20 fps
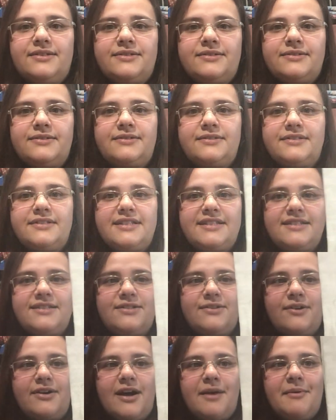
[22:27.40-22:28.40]
Oh, this is
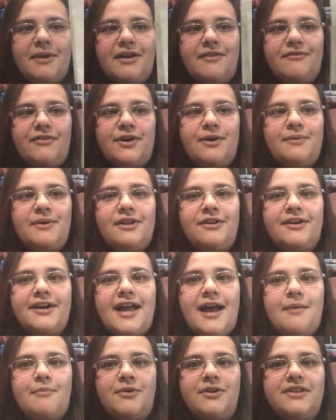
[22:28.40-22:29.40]
not coming up very well on
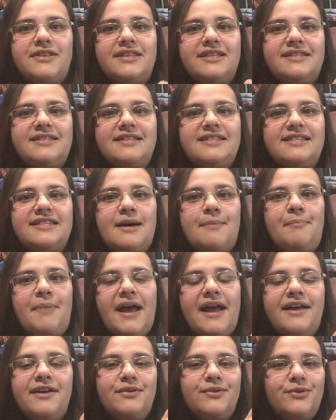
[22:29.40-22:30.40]
camera. This is a
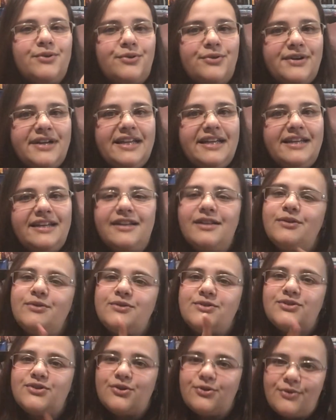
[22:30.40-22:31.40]
pale green. It
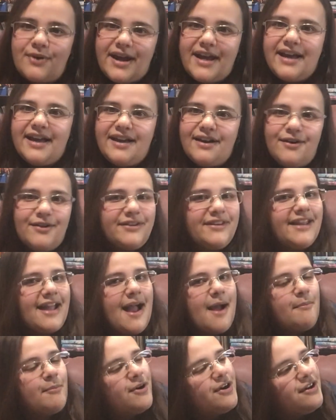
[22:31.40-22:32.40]
looks grey on
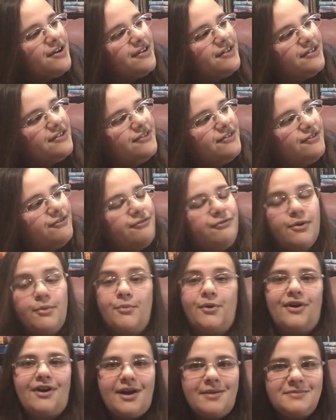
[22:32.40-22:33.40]
camera, from
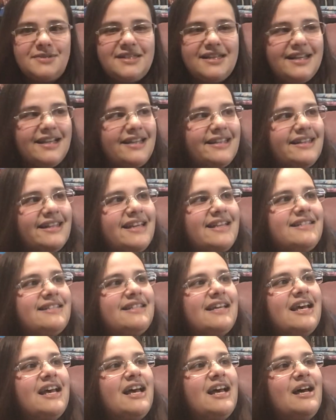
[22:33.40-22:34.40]
where I'm sitting at least.
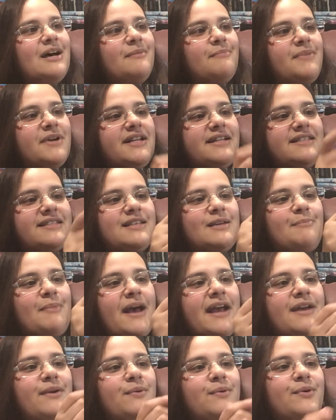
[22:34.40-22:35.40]
But it's a
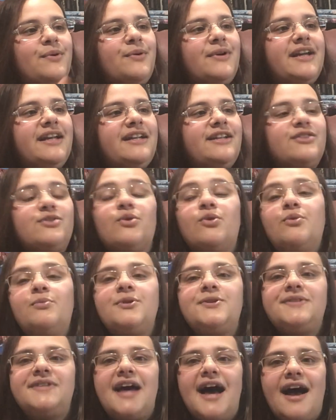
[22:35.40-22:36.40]
pale green. It's
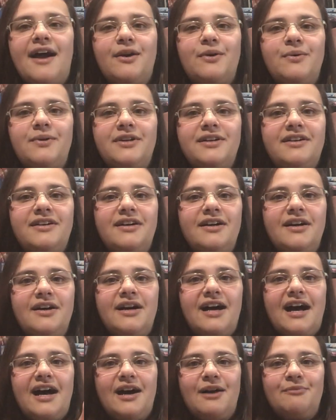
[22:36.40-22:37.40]
almost aqua
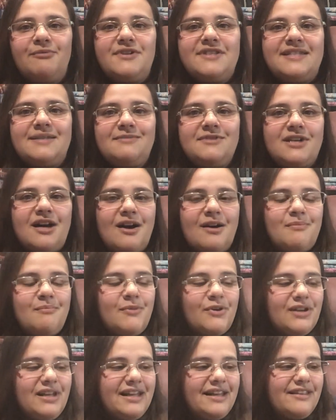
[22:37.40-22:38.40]
with some dark
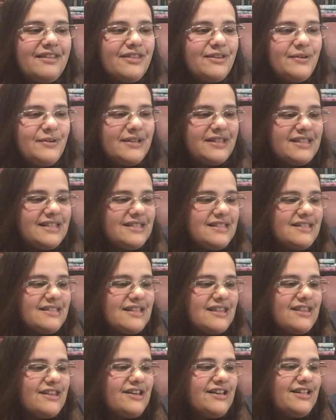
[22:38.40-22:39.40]
modelling through it. This is a
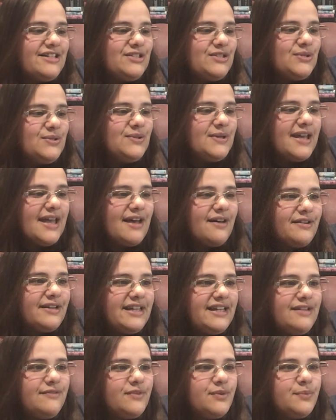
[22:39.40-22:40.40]
32 count
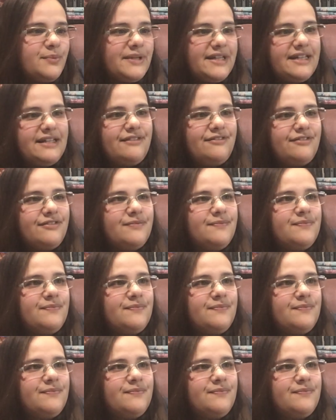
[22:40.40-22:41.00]
even weave.